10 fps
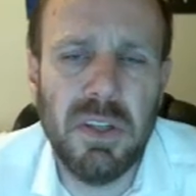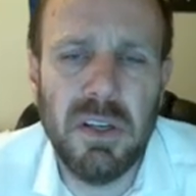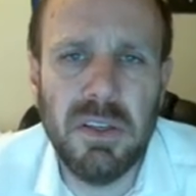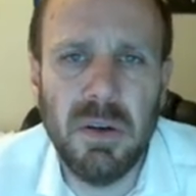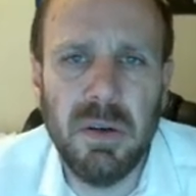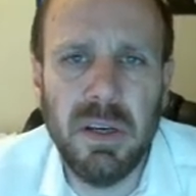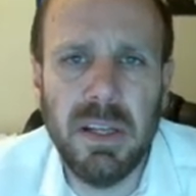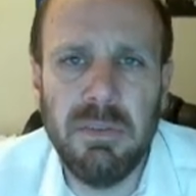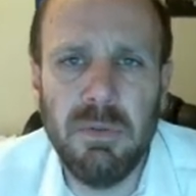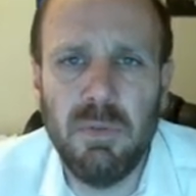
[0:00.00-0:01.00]
that he's already
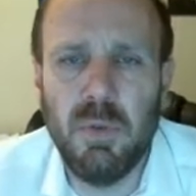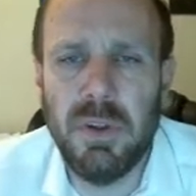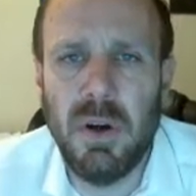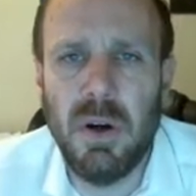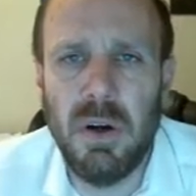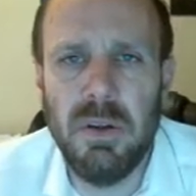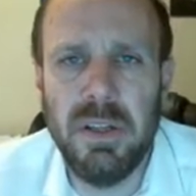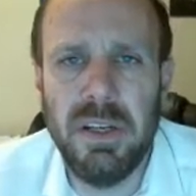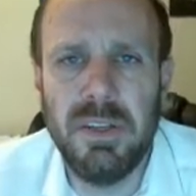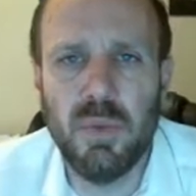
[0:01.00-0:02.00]
given, with the hall
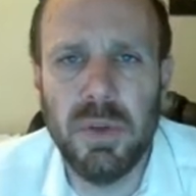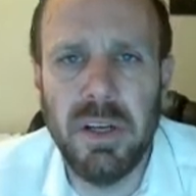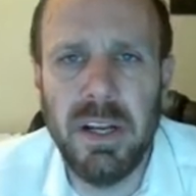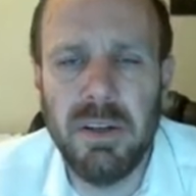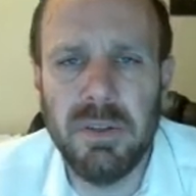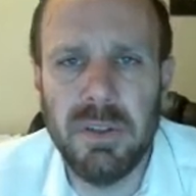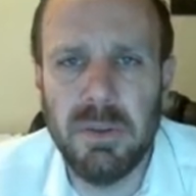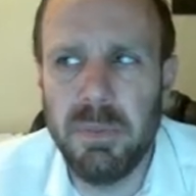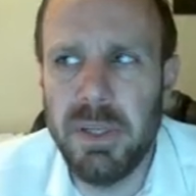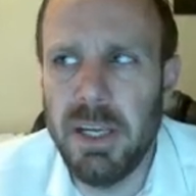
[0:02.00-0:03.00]
that he's rented out
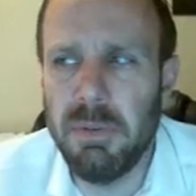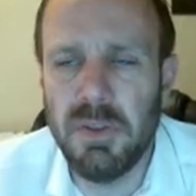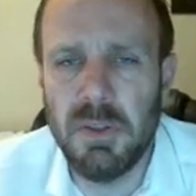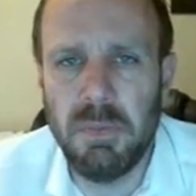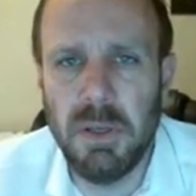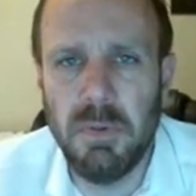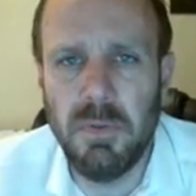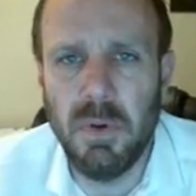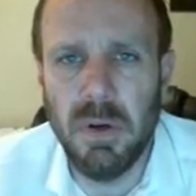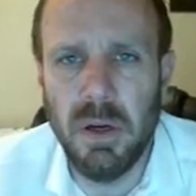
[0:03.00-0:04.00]
to be able to speak
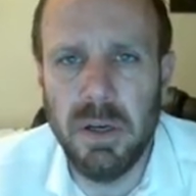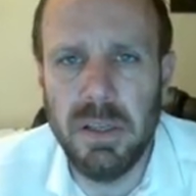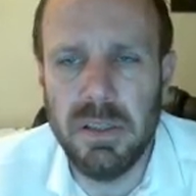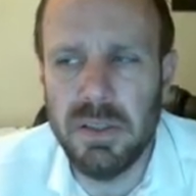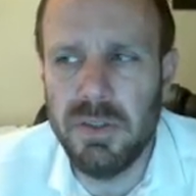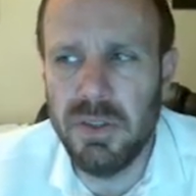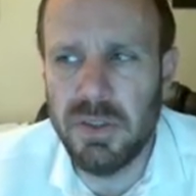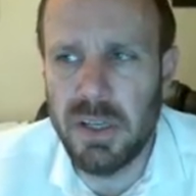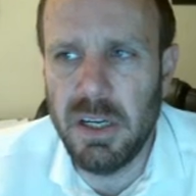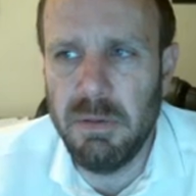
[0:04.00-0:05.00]
before an audience and
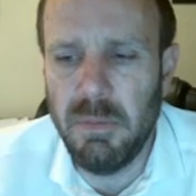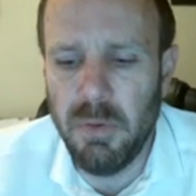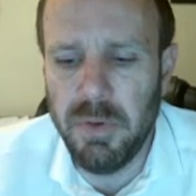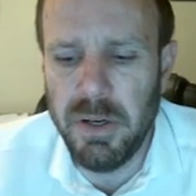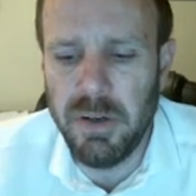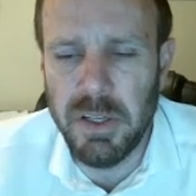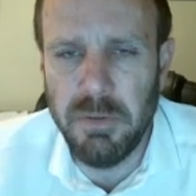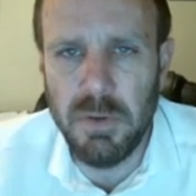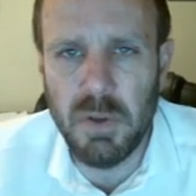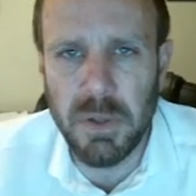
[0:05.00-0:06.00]
just come over there and
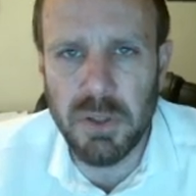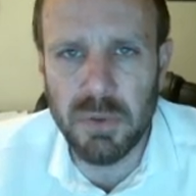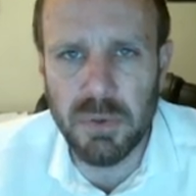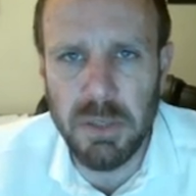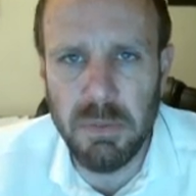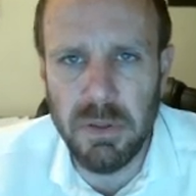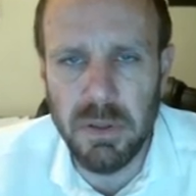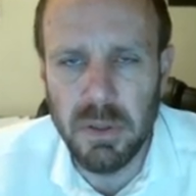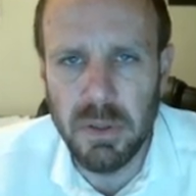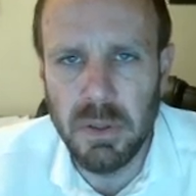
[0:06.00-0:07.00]
give you special treatment?
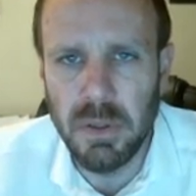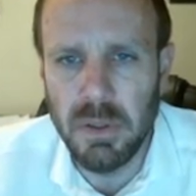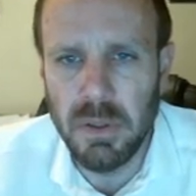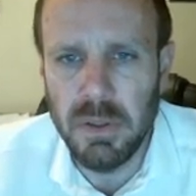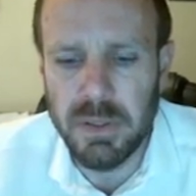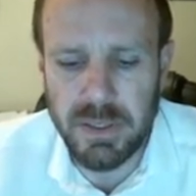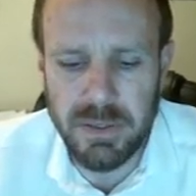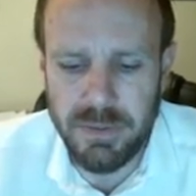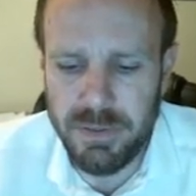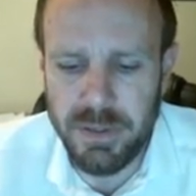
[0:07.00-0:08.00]
It's like,
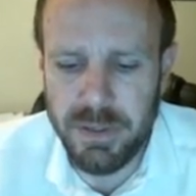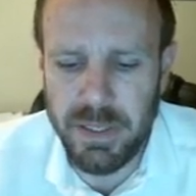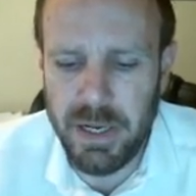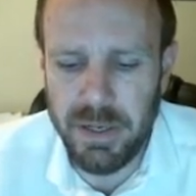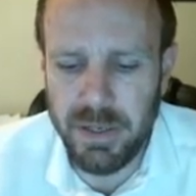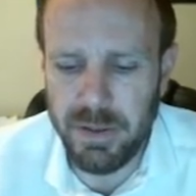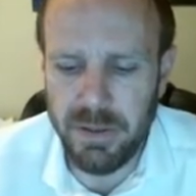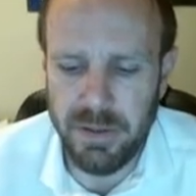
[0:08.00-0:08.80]
get out of here.